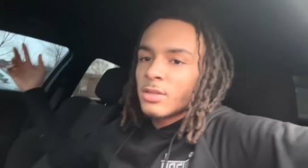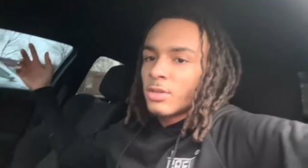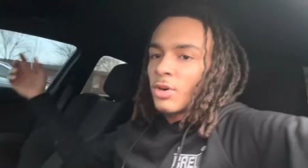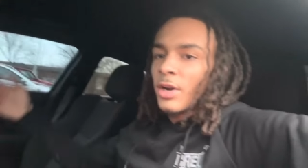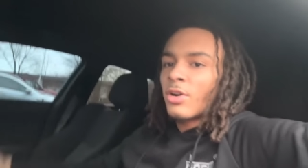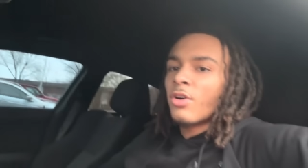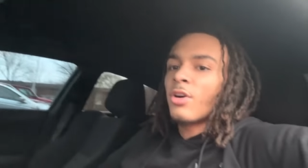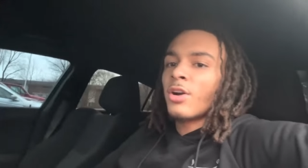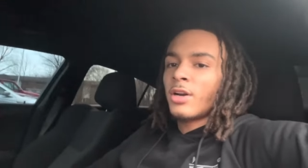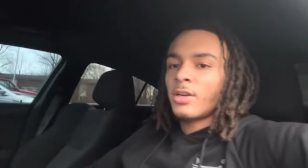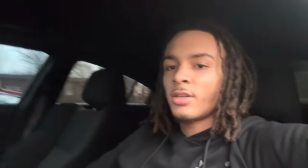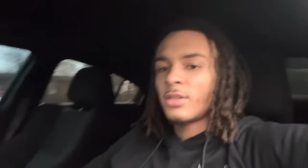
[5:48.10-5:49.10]
Great
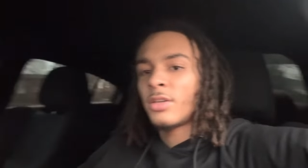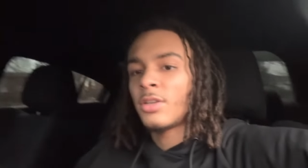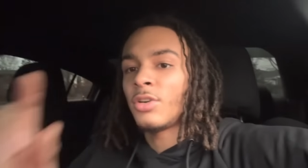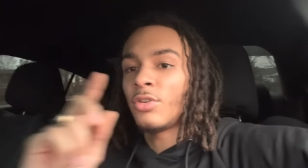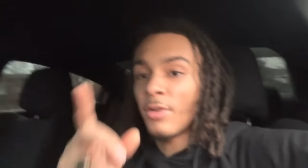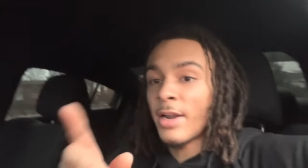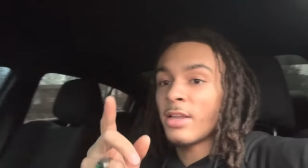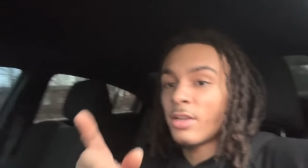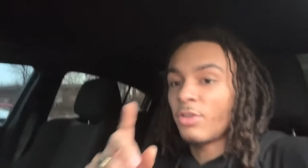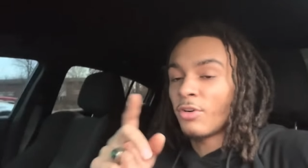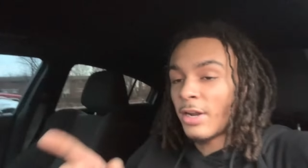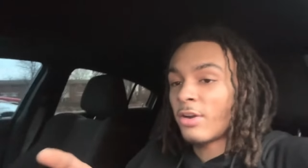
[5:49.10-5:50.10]
car. Great, great